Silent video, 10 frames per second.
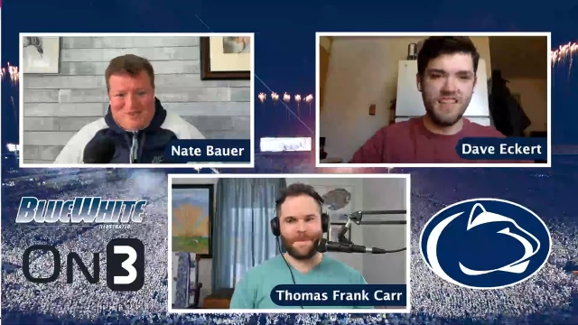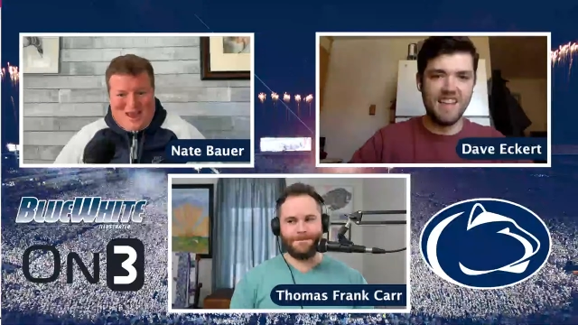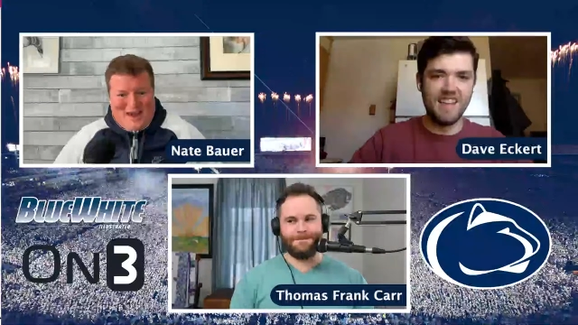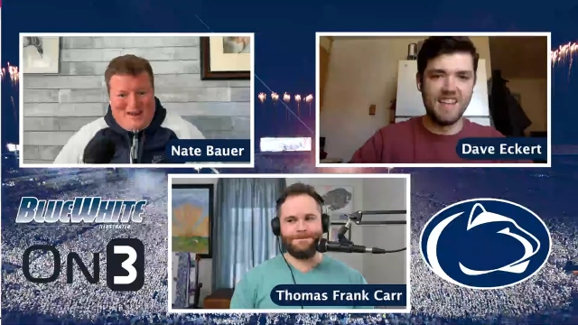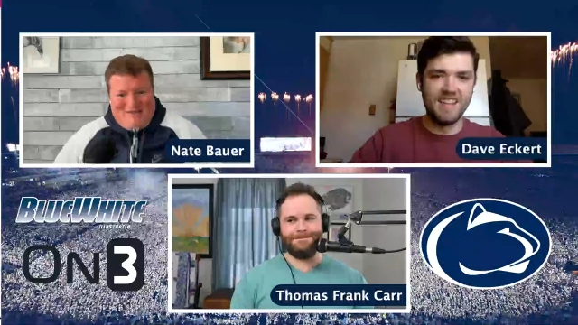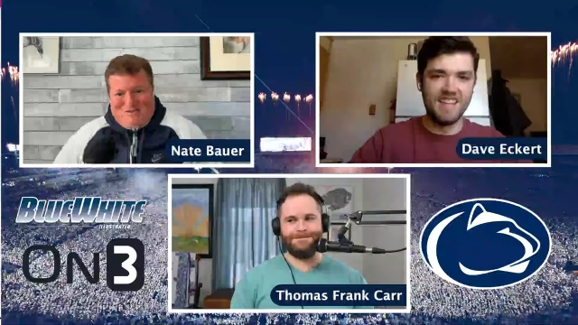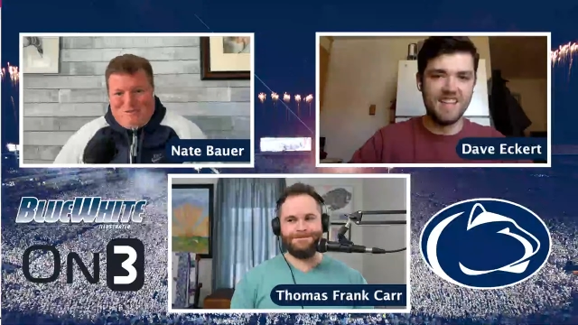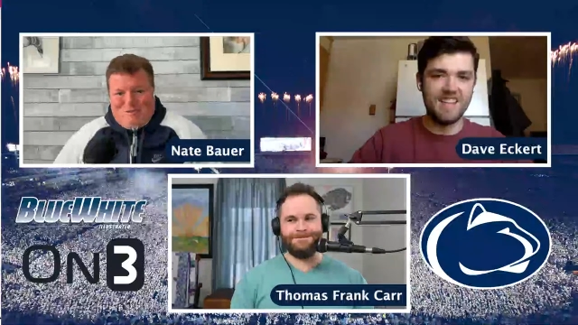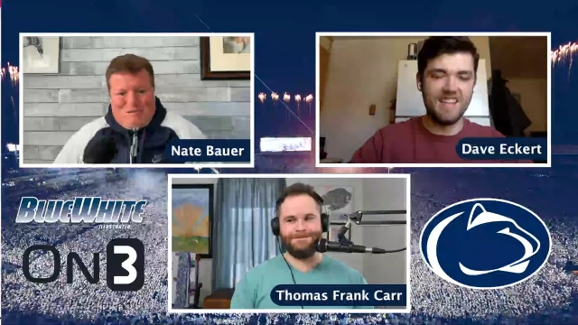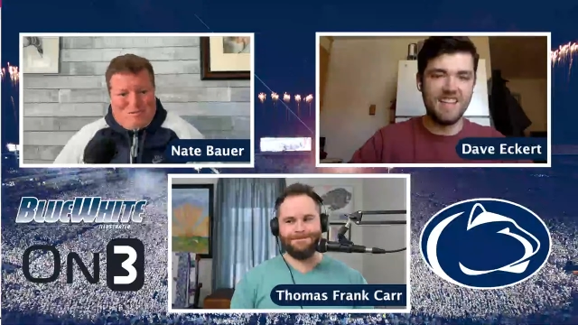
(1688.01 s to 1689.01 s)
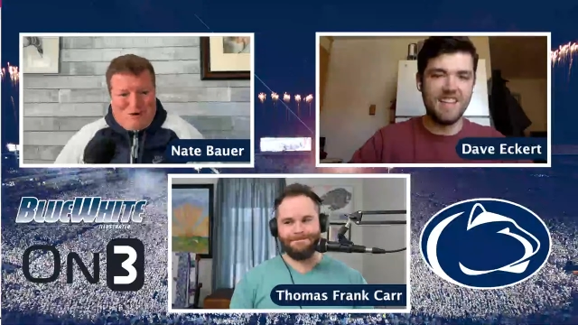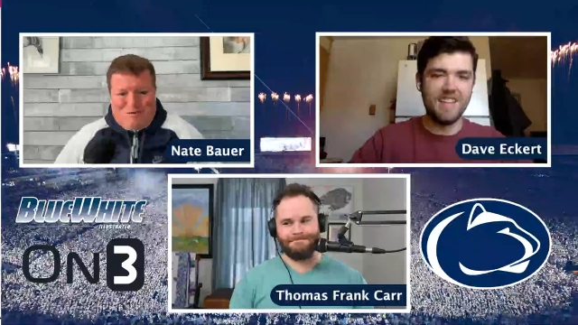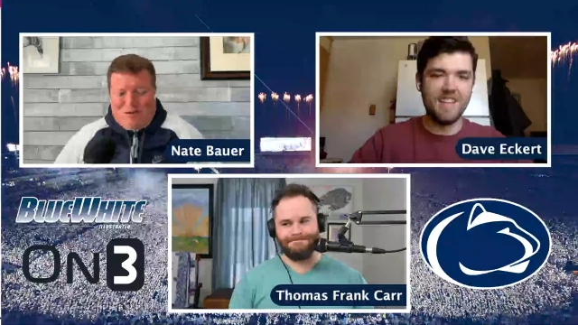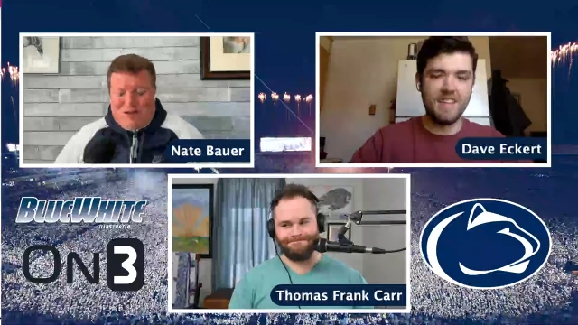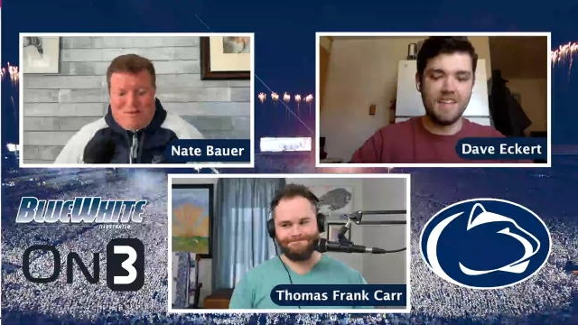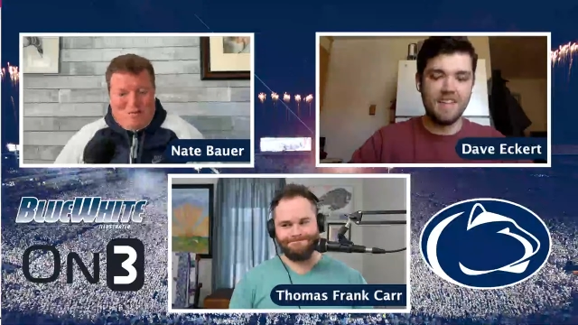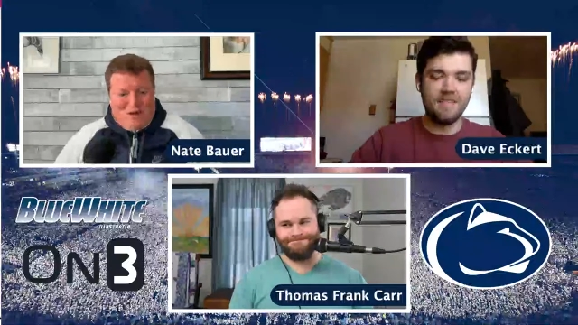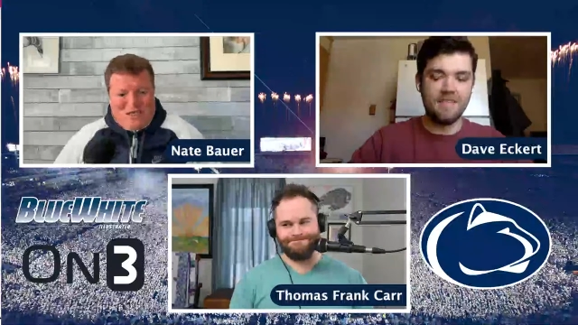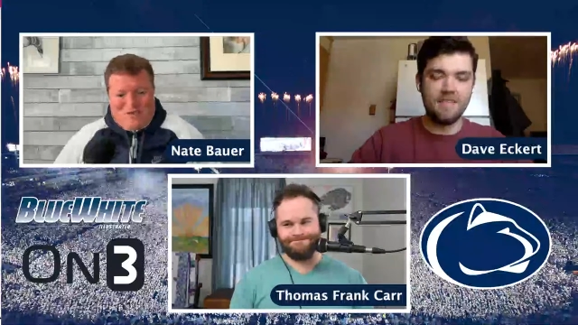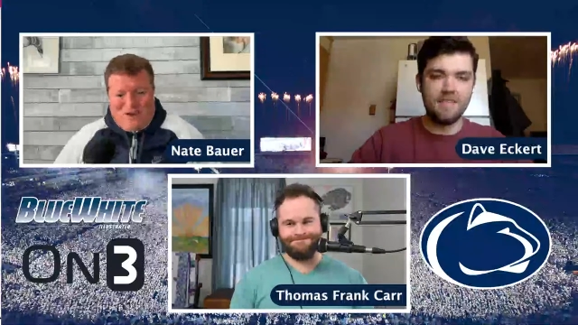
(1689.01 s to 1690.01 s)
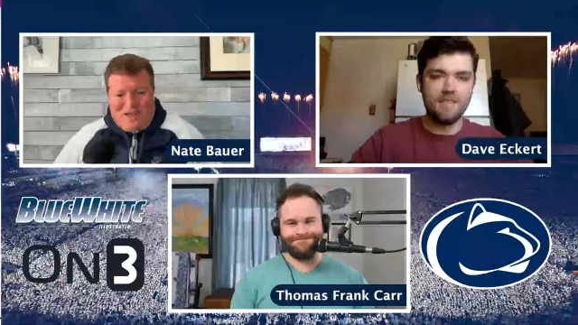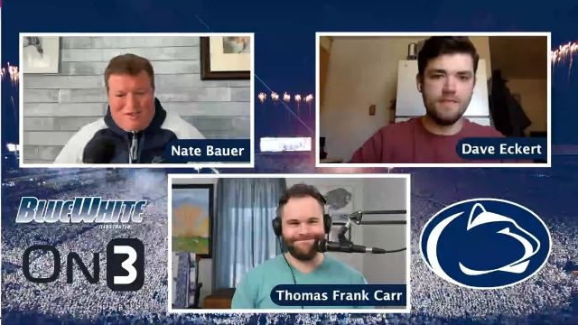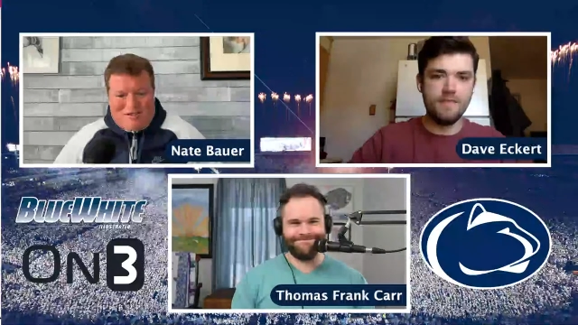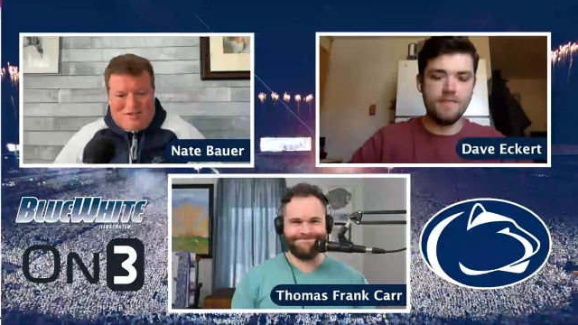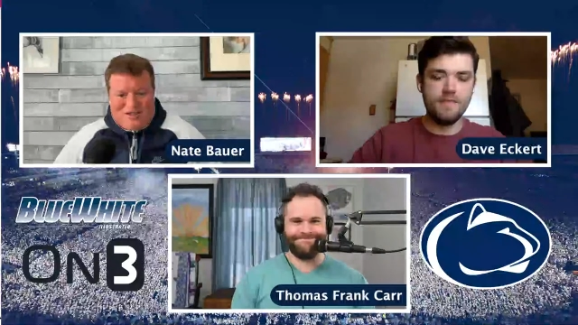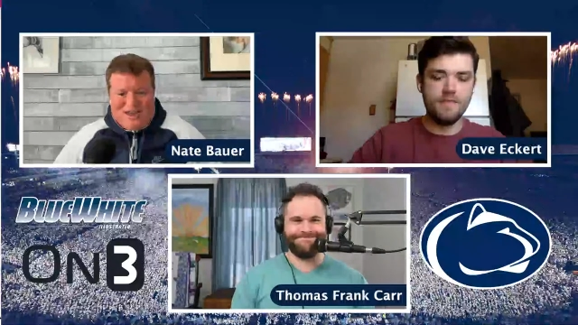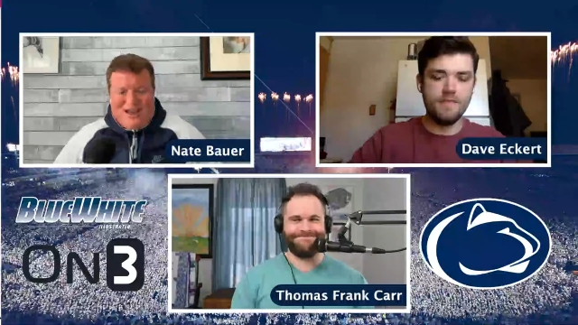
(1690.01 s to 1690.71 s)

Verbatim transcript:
Speaker 1: that ruffle everybody's feathers